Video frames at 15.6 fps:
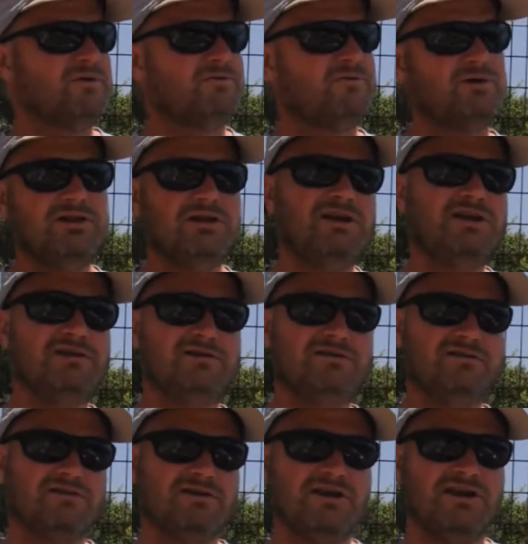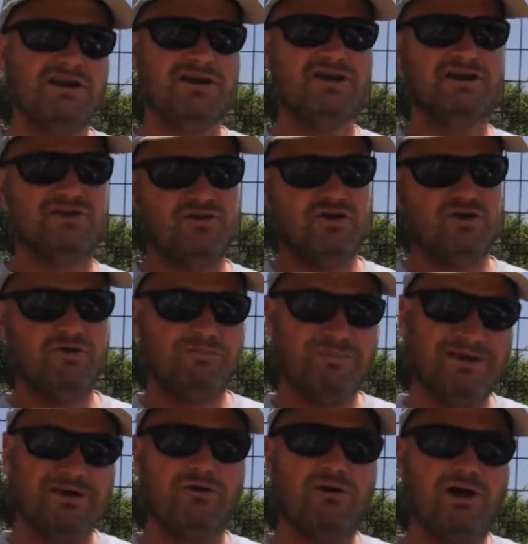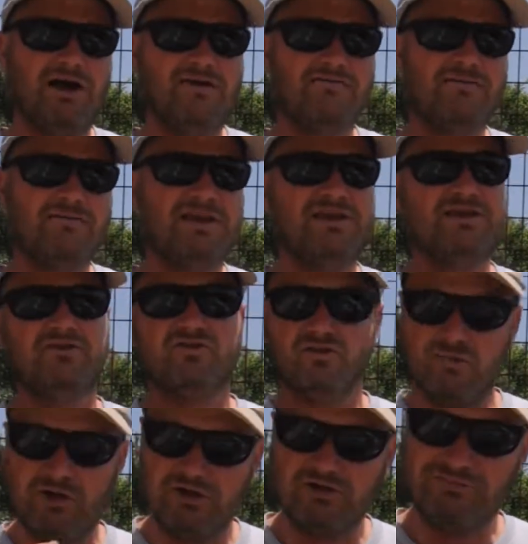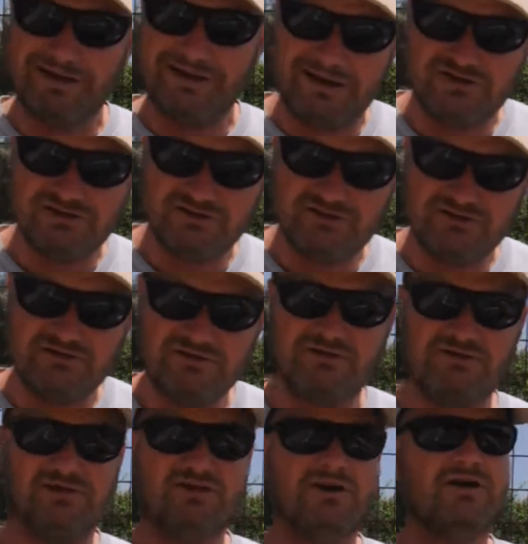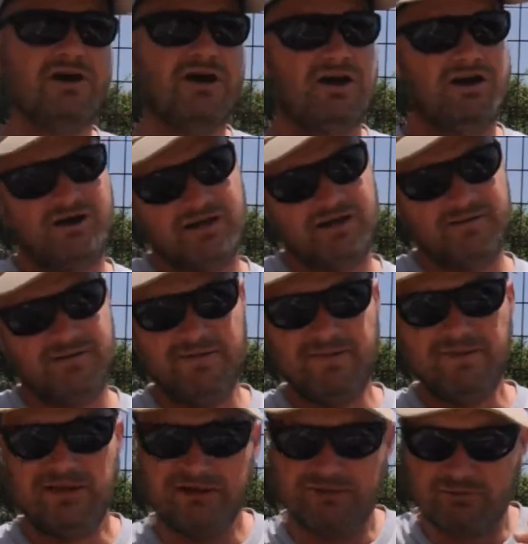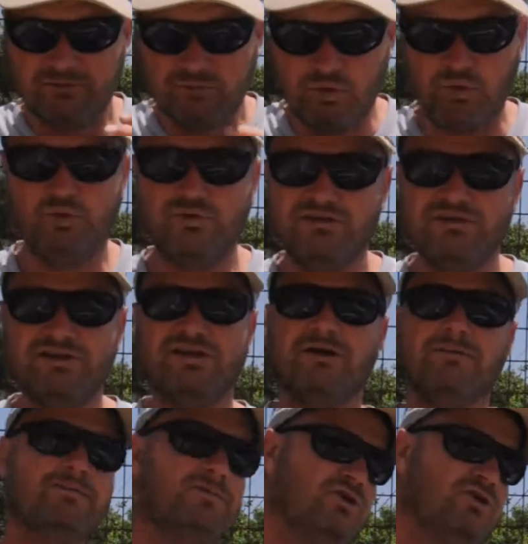really, you're better off making smaller batches and then roasting them,